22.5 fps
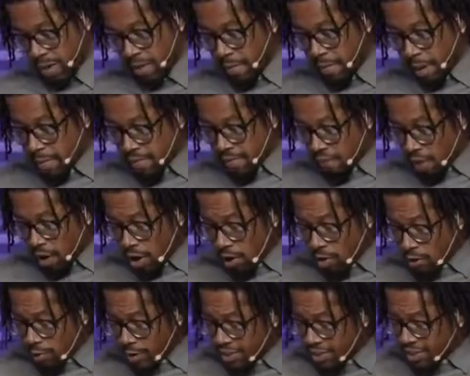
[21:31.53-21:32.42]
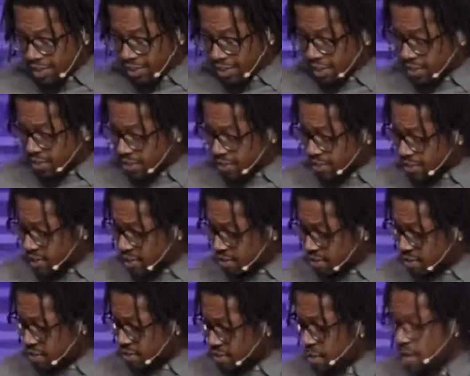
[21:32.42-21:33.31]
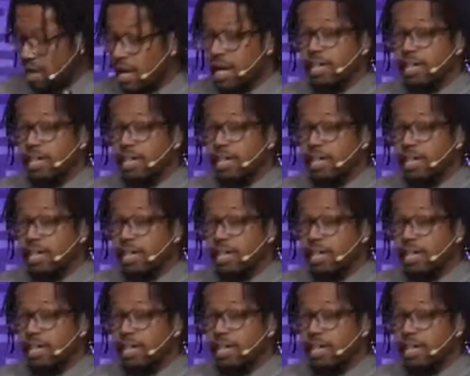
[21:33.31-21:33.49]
Maybe following Jesus has,